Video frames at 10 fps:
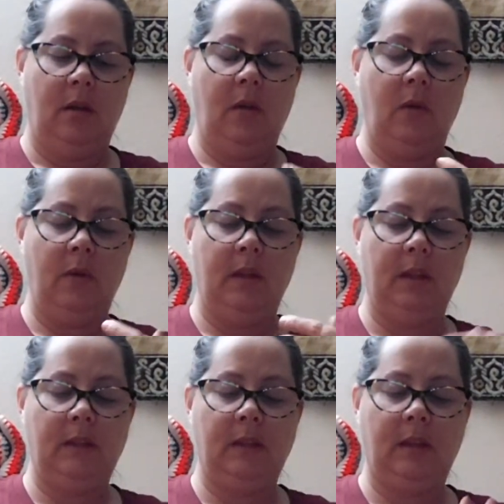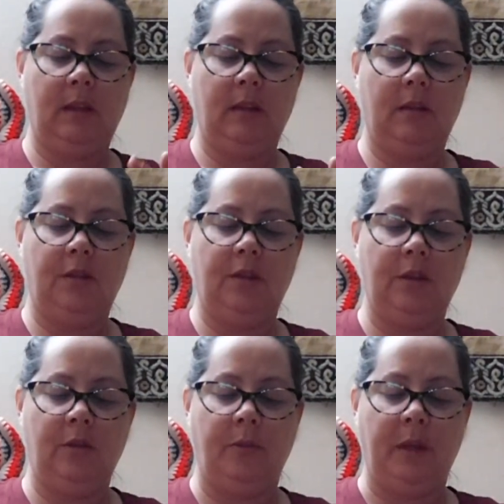Oh, unless I get the
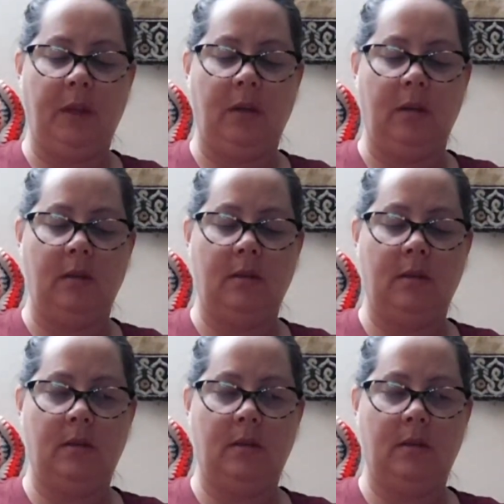jingle bells.